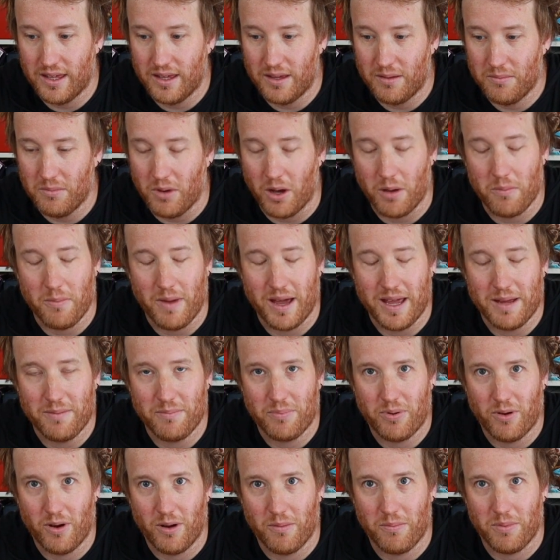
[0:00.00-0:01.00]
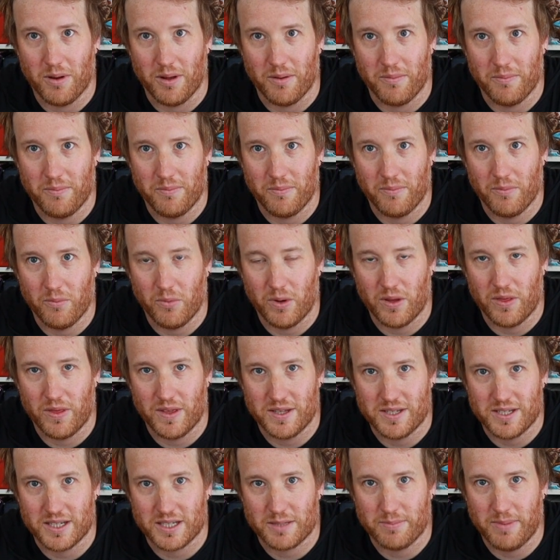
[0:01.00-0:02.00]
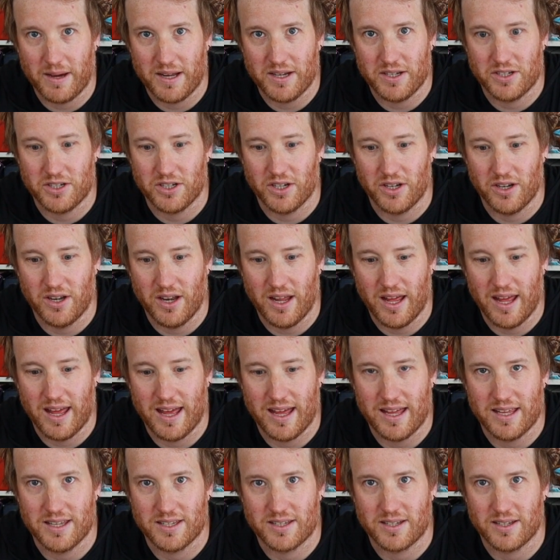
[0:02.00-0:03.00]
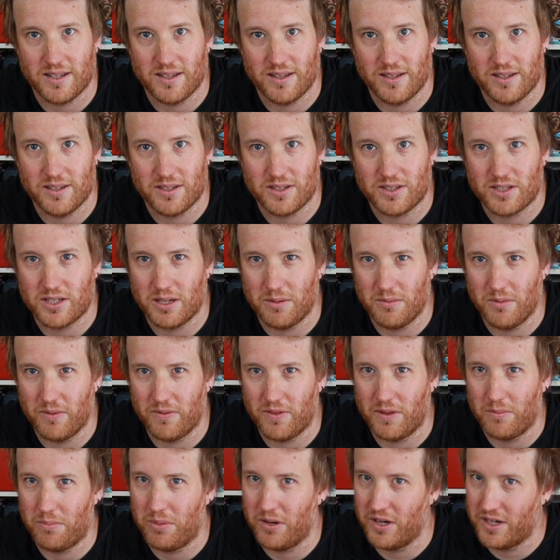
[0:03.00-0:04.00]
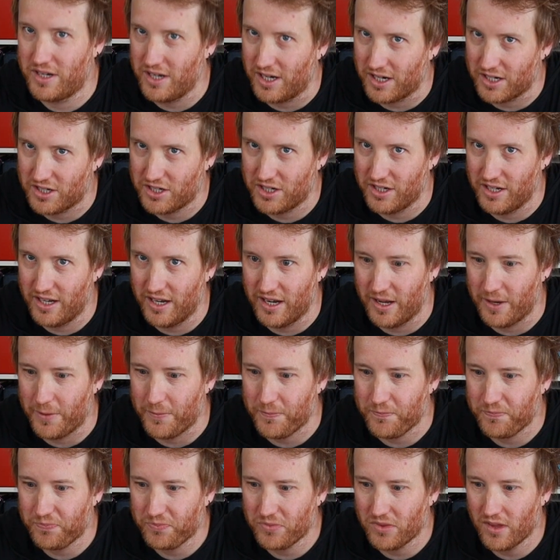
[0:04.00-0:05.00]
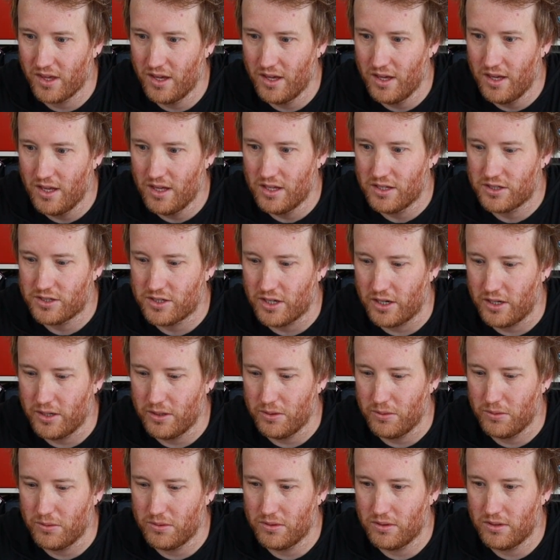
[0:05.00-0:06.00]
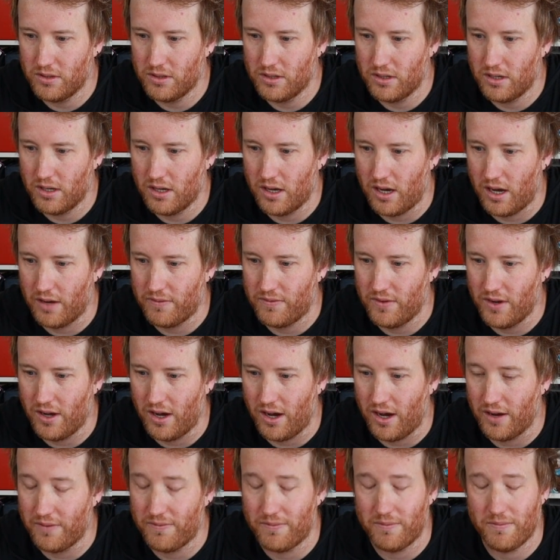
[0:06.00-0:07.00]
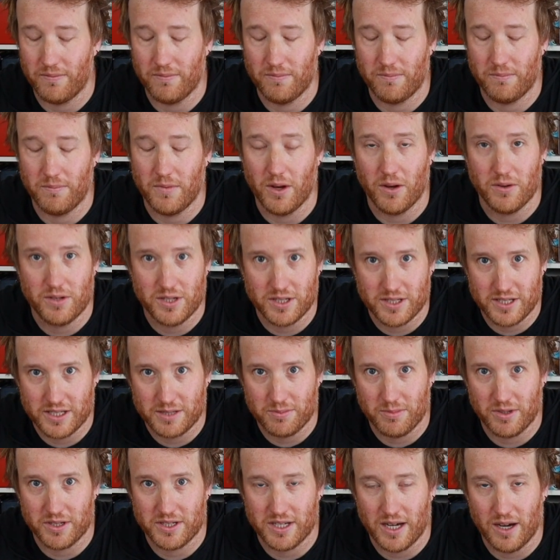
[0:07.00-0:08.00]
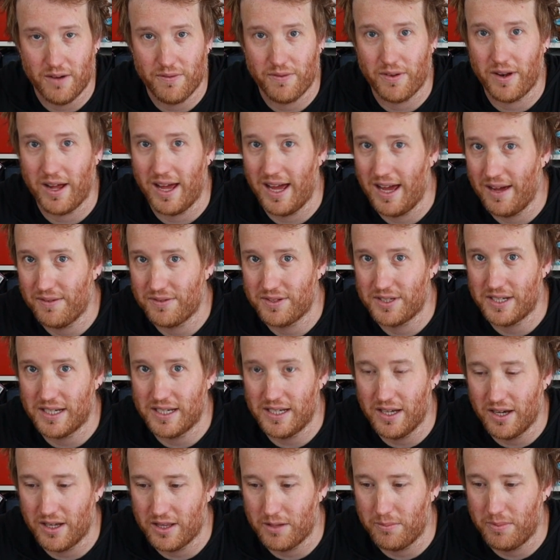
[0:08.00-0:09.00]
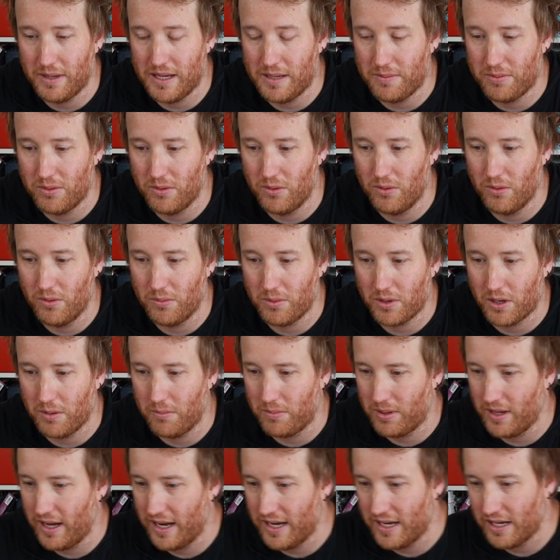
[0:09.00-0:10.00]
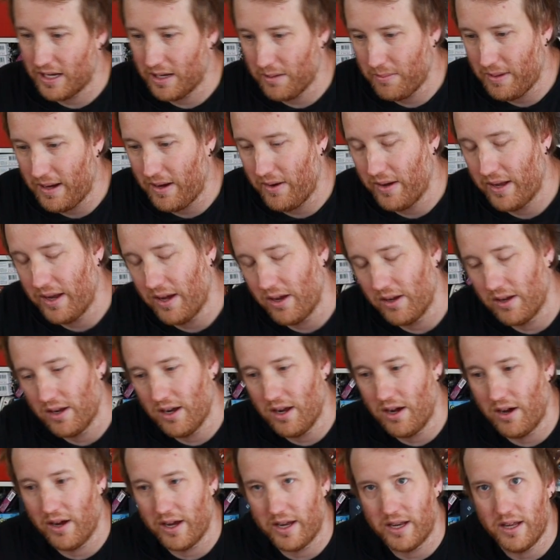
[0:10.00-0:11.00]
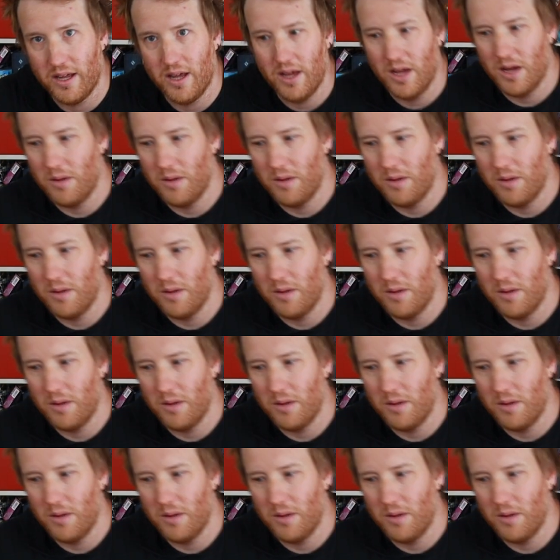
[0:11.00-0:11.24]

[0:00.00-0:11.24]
My main problem with this expansion is some of the production in it. So I've noticed this myself, and I have seen other people complaining about it online.